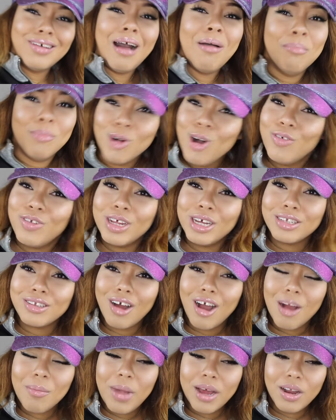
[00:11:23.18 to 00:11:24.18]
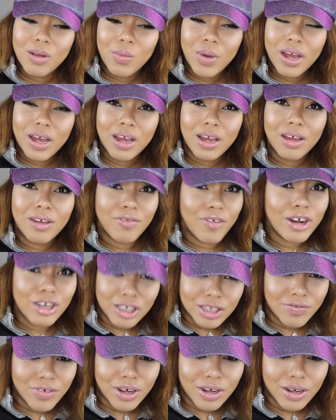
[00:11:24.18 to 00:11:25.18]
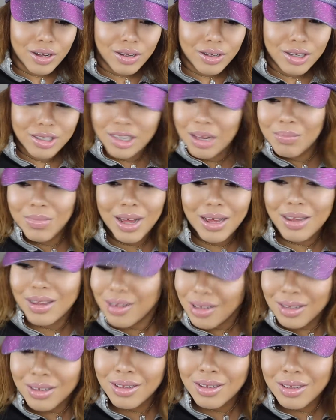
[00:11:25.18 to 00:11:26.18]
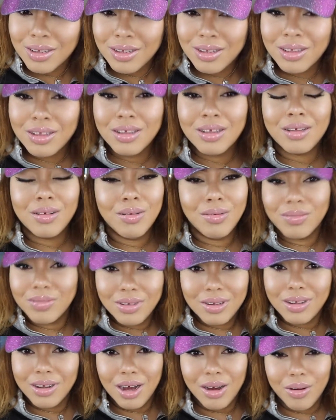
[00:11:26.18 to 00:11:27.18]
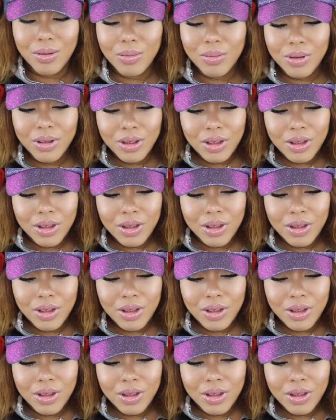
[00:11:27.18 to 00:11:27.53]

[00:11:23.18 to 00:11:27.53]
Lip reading: I moved his arm out the way, first of all, because I'm like, no.